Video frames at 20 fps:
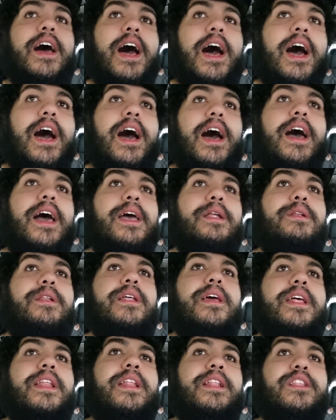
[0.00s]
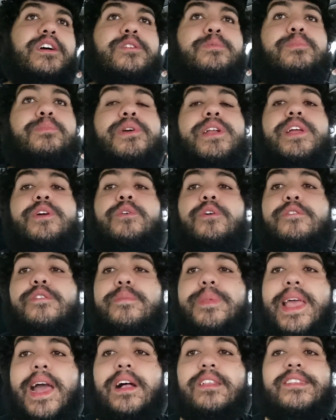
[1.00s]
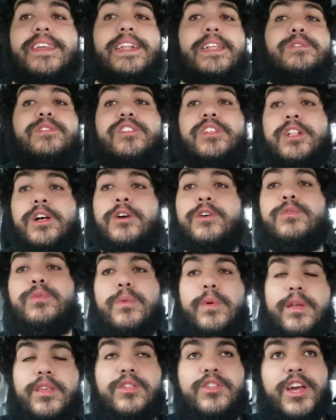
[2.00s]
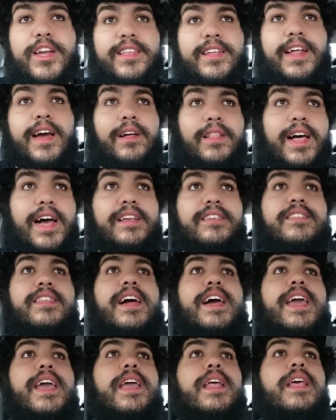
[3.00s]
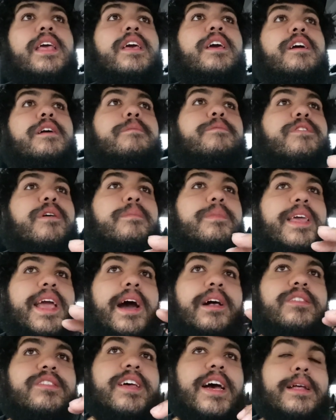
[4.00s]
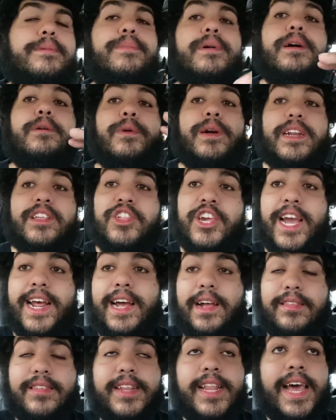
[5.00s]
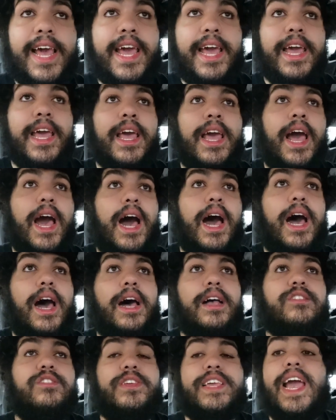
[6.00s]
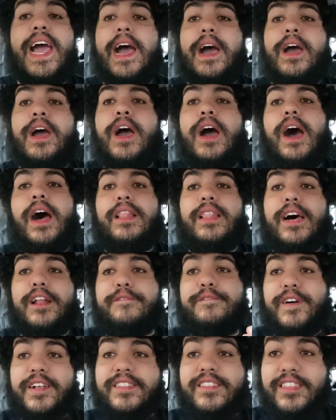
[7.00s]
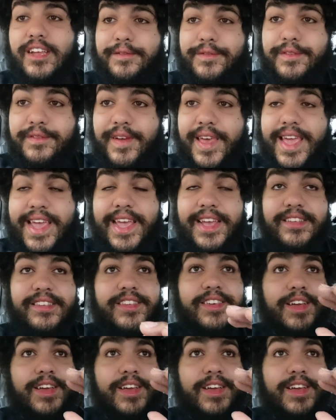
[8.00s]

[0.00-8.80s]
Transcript: Uh, and, and it looks pretty cool from the outside. It was closed when we checked it out last night from the outside, but we're gonna check it out today. Uh, so yeah, a lot of fun stuff in Vegas.